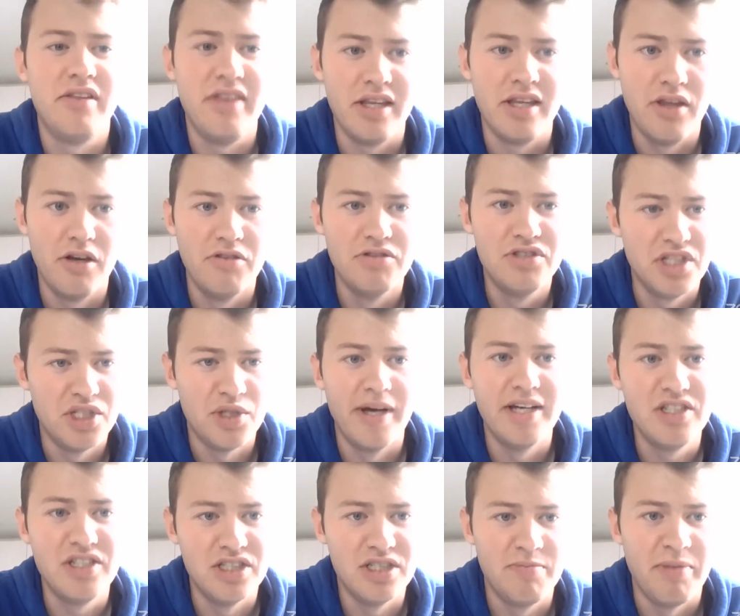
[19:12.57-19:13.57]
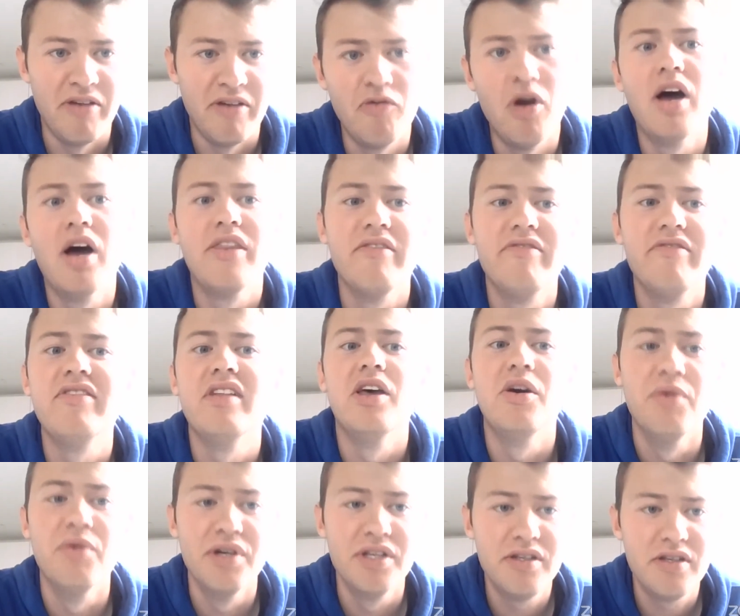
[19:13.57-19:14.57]
I think those situations have been rather
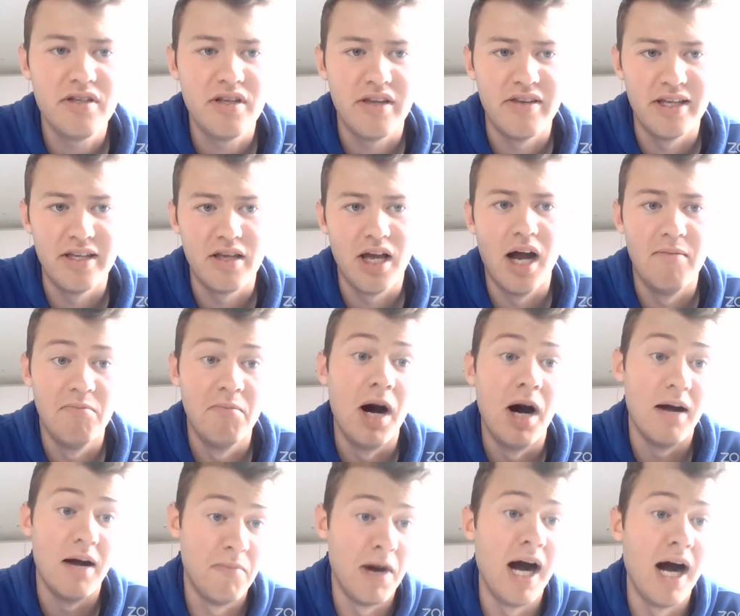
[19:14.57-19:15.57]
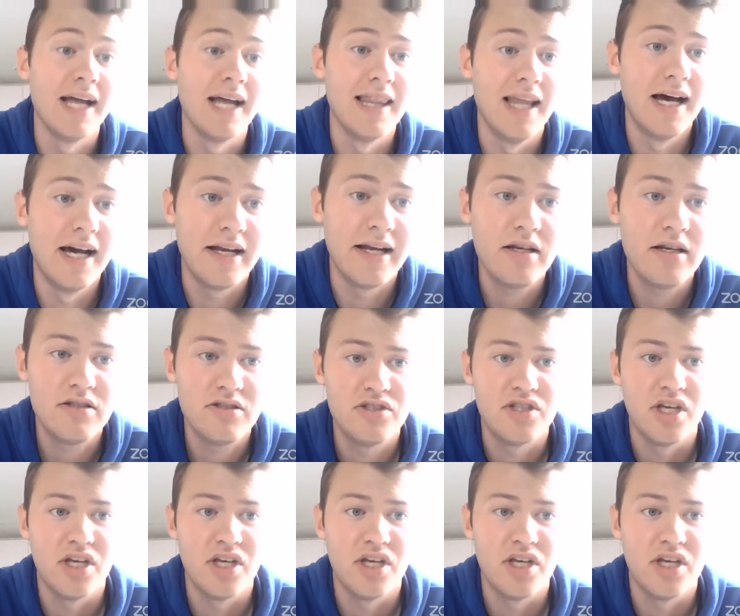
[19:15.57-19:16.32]
fluid. I think my line,